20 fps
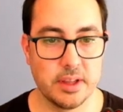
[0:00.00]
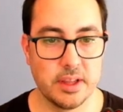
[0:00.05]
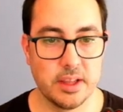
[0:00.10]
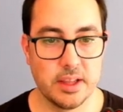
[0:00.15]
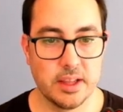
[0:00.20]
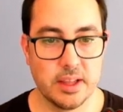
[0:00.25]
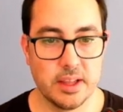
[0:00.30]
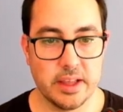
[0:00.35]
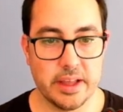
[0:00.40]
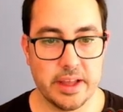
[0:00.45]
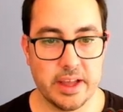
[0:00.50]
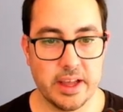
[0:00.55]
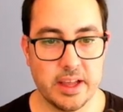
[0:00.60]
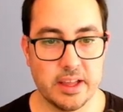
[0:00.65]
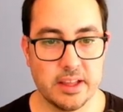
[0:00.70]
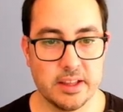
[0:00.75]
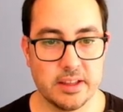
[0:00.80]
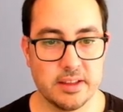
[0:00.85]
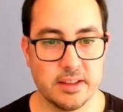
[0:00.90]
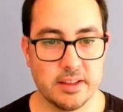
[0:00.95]

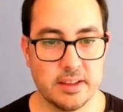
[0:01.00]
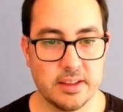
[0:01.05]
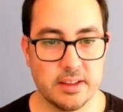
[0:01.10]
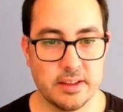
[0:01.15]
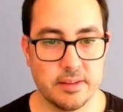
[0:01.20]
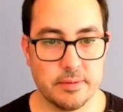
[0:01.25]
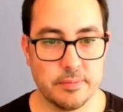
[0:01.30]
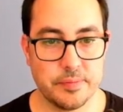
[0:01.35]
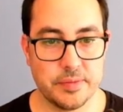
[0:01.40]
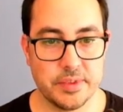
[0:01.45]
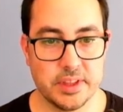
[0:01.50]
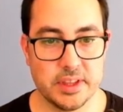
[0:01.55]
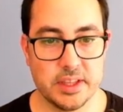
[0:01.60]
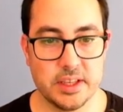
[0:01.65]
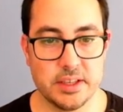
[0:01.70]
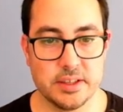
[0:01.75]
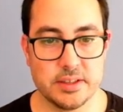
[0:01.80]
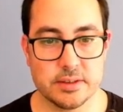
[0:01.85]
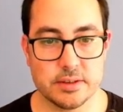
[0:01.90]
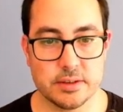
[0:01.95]
and
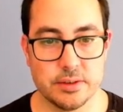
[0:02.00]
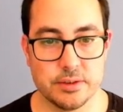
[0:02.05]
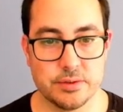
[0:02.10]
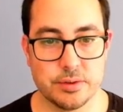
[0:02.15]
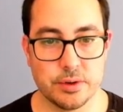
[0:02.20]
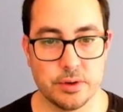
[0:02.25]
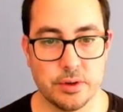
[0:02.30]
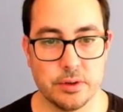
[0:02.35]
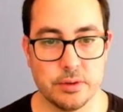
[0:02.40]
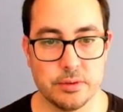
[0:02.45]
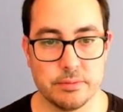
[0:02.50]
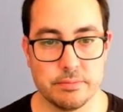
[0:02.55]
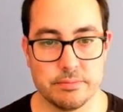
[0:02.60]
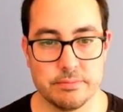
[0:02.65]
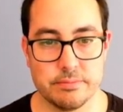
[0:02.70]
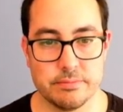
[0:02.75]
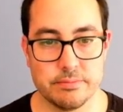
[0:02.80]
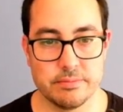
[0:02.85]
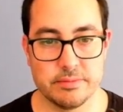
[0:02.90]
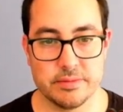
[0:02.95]
these control
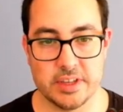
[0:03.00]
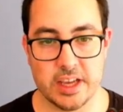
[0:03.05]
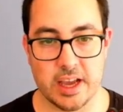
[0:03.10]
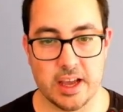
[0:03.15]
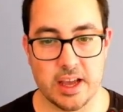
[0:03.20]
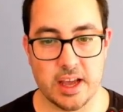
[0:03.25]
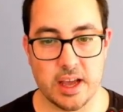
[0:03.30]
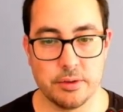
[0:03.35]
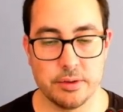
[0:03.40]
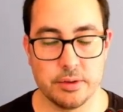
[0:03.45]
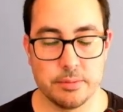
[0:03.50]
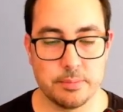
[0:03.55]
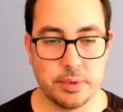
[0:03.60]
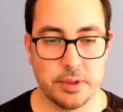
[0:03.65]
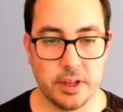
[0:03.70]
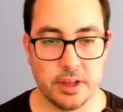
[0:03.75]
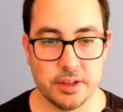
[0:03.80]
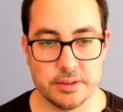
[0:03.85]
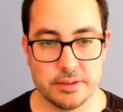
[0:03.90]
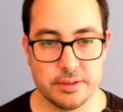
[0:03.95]
how the
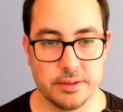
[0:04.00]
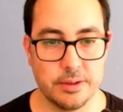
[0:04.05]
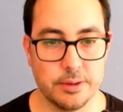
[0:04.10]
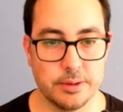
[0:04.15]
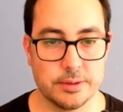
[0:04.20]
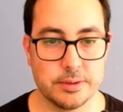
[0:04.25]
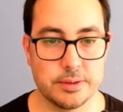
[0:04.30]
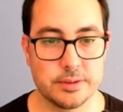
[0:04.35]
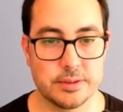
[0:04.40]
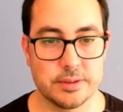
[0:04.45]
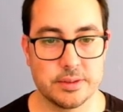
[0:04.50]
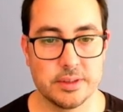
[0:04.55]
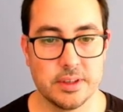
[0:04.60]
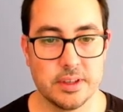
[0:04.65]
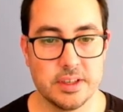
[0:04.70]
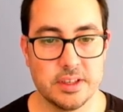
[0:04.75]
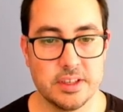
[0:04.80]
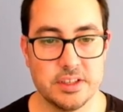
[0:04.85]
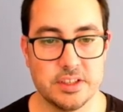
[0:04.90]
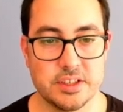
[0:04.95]
plot looks
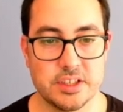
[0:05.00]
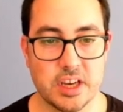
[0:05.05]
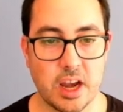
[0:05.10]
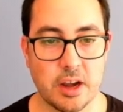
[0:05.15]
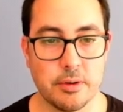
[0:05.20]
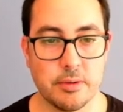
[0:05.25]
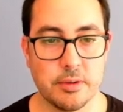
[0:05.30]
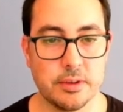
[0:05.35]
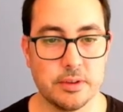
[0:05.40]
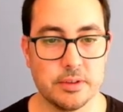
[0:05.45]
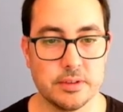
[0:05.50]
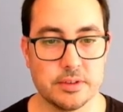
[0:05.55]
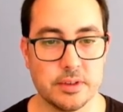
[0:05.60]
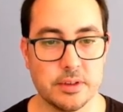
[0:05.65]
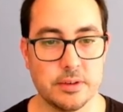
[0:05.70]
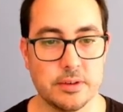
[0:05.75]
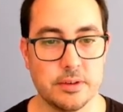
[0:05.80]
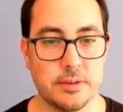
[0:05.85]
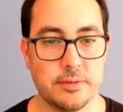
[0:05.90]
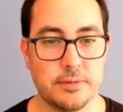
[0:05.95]
in general. So
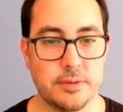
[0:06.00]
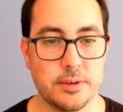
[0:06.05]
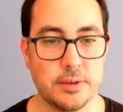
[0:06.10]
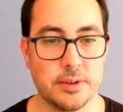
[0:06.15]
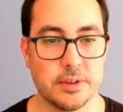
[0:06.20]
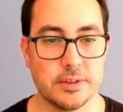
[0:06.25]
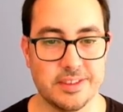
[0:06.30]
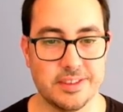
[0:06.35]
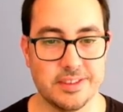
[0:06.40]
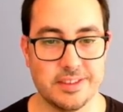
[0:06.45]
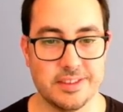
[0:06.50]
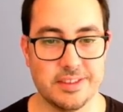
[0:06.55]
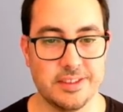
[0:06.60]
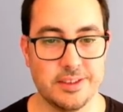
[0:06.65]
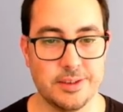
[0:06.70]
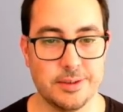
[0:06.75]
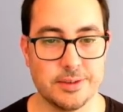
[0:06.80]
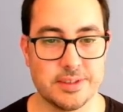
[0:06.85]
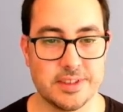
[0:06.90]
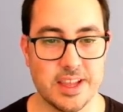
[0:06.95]
if you don't
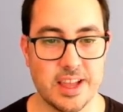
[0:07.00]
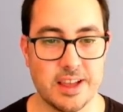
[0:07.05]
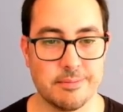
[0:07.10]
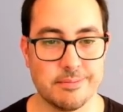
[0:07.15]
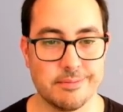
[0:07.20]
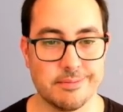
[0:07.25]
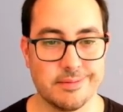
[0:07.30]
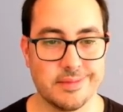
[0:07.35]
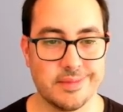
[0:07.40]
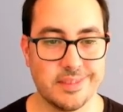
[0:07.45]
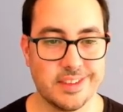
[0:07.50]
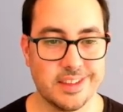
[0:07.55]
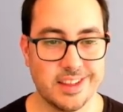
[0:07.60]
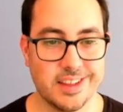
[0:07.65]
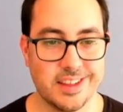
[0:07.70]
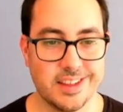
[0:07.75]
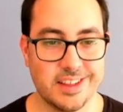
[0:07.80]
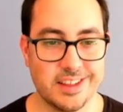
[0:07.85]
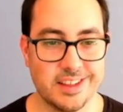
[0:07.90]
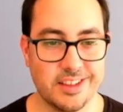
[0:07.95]
use them,
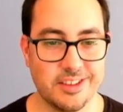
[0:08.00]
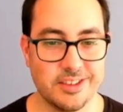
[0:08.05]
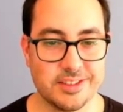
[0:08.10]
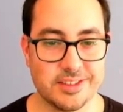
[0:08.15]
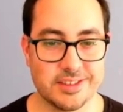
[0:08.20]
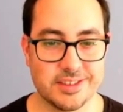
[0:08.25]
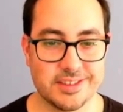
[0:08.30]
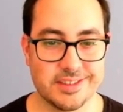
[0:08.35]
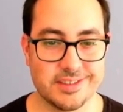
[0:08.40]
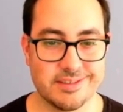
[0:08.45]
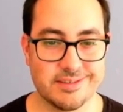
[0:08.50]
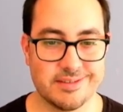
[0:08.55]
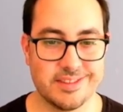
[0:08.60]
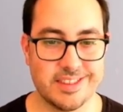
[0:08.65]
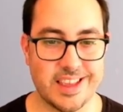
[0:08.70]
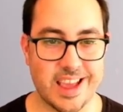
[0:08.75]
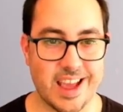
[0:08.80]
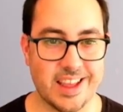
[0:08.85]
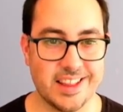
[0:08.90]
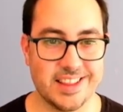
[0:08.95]

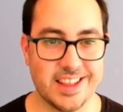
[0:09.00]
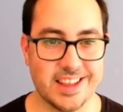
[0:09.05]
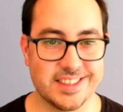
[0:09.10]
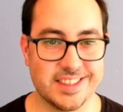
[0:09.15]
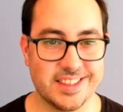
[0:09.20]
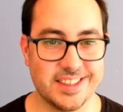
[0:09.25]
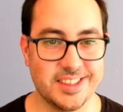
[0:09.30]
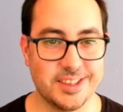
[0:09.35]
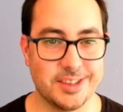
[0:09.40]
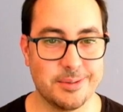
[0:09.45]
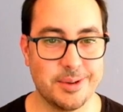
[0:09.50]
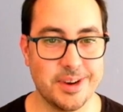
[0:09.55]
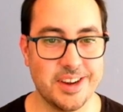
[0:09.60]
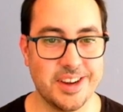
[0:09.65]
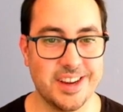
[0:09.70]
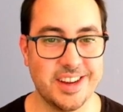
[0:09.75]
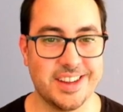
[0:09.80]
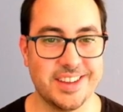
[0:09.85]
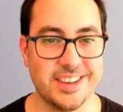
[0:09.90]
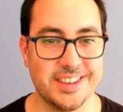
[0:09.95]
doesn't look very
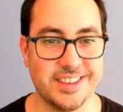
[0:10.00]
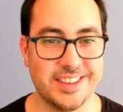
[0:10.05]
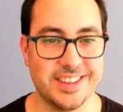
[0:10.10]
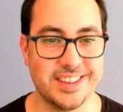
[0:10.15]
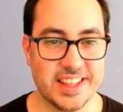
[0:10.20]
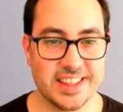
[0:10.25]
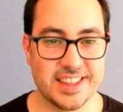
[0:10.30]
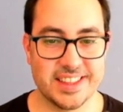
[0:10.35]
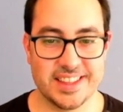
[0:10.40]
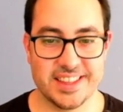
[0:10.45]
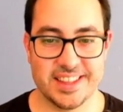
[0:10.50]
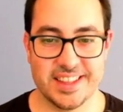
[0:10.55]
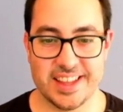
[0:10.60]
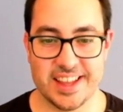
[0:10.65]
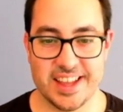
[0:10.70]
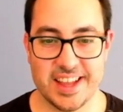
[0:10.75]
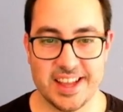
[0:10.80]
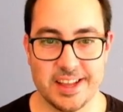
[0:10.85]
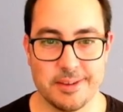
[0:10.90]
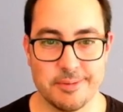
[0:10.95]
good.
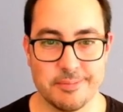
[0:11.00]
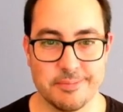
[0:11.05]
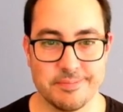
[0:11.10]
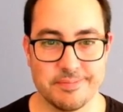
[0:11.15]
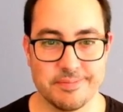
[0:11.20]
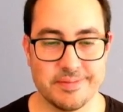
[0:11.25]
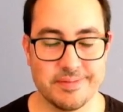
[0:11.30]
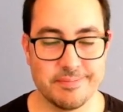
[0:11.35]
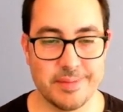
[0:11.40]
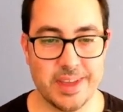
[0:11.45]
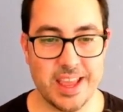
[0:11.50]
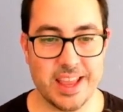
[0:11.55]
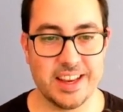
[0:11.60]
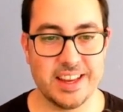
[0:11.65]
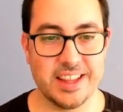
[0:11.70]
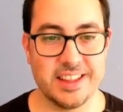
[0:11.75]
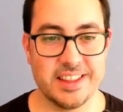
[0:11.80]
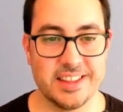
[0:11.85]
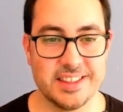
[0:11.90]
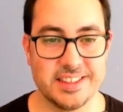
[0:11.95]
Mainly
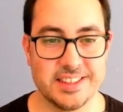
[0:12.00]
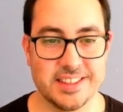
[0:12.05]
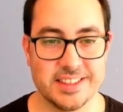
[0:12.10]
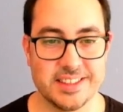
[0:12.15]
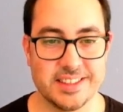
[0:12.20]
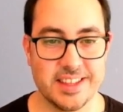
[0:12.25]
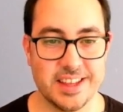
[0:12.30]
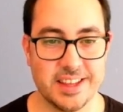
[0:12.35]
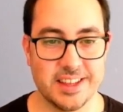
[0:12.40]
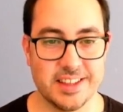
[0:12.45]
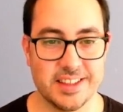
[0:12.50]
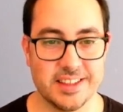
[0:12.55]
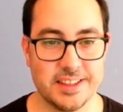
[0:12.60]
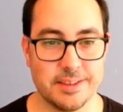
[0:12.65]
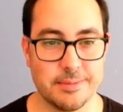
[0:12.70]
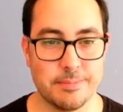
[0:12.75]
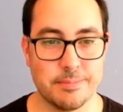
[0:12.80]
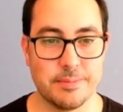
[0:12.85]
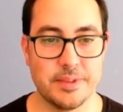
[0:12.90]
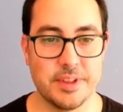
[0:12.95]
this is the
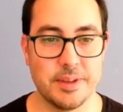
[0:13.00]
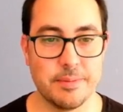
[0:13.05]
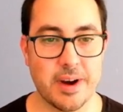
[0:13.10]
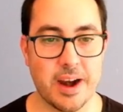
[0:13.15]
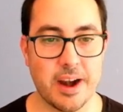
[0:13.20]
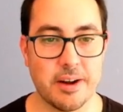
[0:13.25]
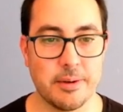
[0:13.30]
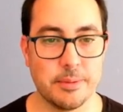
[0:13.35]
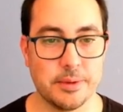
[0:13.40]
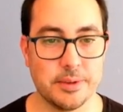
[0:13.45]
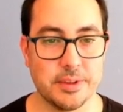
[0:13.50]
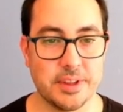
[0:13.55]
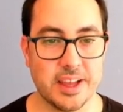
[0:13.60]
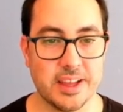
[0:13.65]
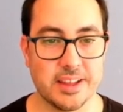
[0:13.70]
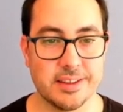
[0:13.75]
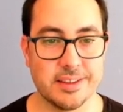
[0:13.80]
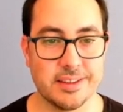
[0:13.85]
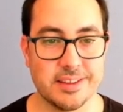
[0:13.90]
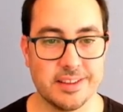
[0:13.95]
variable that
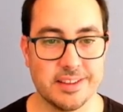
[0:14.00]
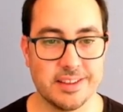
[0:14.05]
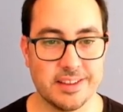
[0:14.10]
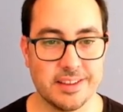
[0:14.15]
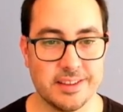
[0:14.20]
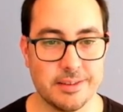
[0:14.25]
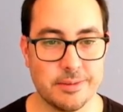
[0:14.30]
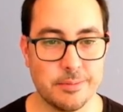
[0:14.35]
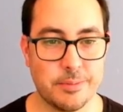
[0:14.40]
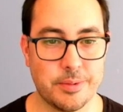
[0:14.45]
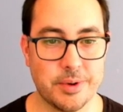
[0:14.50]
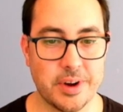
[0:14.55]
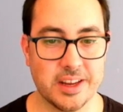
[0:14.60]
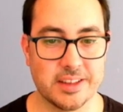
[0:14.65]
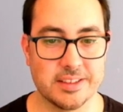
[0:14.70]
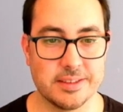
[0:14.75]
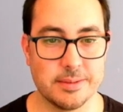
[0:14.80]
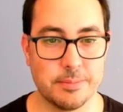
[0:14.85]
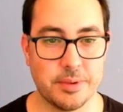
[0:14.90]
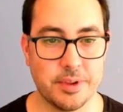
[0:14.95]
breaks
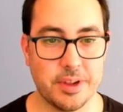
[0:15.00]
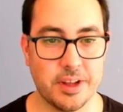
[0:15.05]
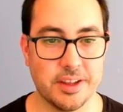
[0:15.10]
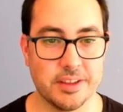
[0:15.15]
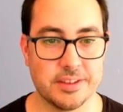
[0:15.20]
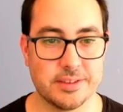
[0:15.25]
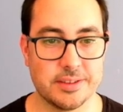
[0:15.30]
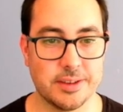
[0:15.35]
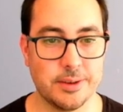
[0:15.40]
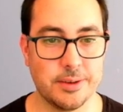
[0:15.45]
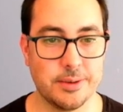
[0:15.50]
the plot. So